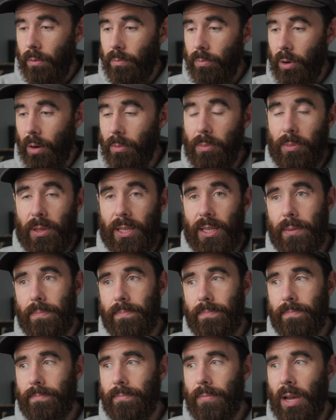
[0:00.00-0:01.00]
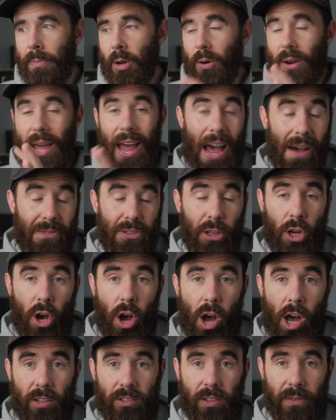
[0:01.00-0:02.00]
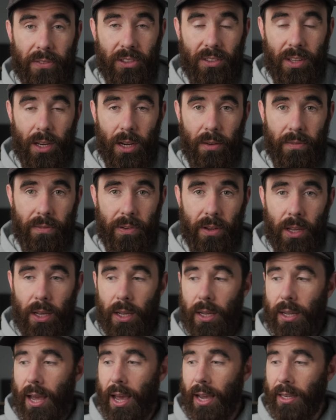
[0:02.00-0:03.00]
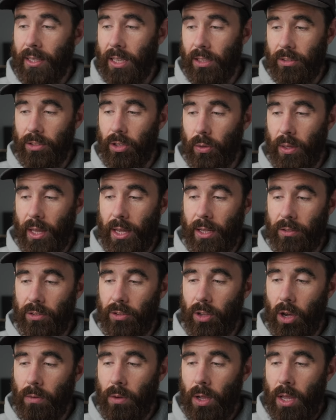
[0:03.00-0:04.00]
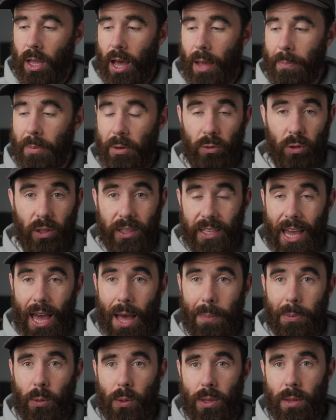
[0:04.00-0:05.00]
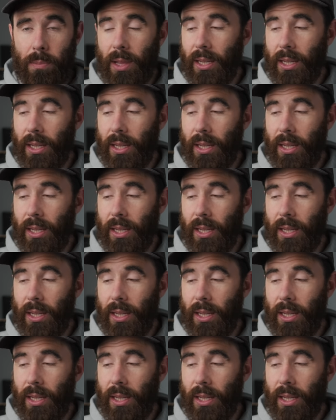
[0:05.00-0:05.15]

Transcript: probably about half the cost of a set of Gitzo legs. So I've been really happy with them.